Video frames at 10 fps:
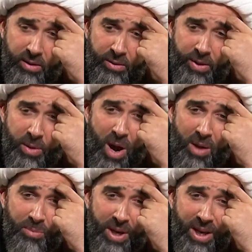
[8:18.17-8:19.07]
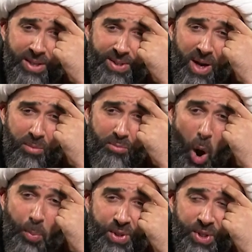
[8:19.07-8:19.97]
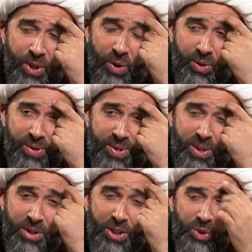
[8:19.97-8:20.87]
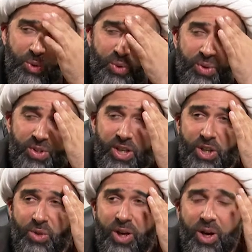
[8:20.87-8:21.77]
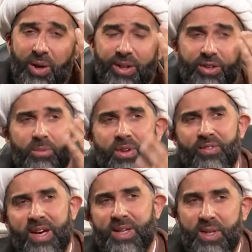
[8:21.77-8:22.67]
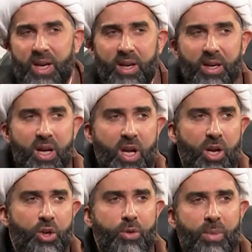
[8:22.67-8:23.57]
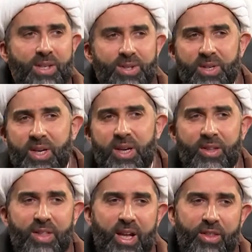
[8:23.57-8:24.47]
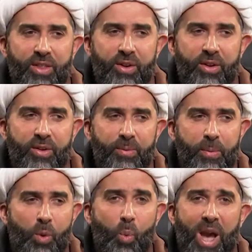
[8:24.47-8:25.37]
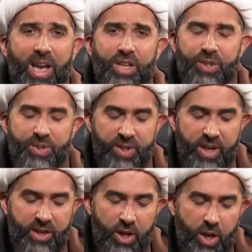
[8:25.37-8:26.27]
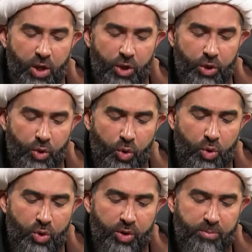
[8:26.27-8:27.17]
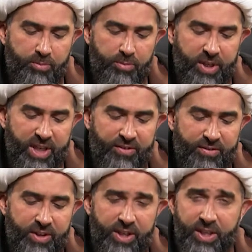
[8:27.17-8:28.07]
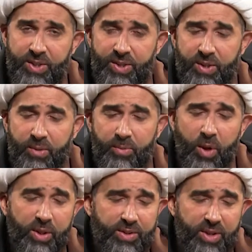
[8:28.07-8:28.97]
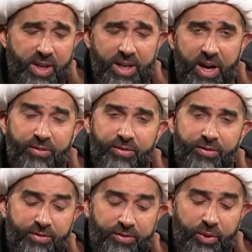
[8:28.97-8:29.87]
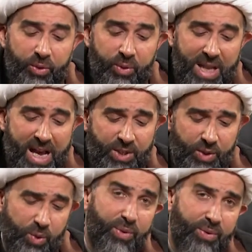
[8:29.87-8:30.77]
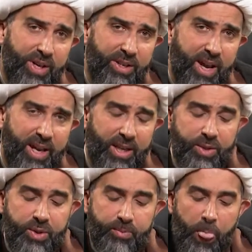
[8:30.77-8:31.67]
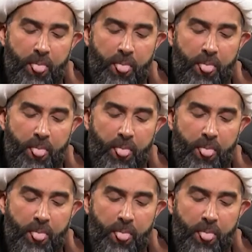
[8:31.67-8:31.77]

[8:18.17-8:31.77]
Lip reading: there might be some obstacles, some issues that you are going to be facing. You might see that the wages that you're given is not enough to last you 3 days.